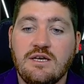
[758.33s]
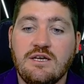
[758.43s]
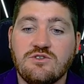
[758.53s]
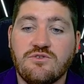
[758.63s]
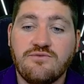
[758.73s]

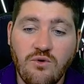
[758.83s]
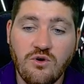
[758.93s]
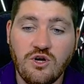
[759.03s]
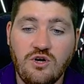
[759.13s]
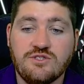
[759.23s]
He's got
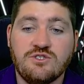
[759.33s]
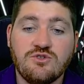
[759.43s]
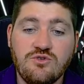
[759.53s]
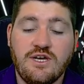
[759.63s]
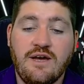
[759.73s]
4 goals in
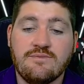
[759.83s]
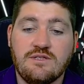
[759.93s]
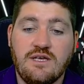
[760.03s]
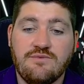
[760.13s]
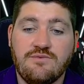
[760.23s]
2 games
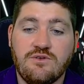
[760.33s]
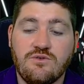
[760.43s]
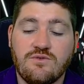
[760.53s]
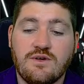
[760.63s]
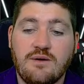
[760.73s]
in the FA
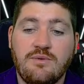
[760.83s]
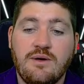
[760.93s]
Youth Cup.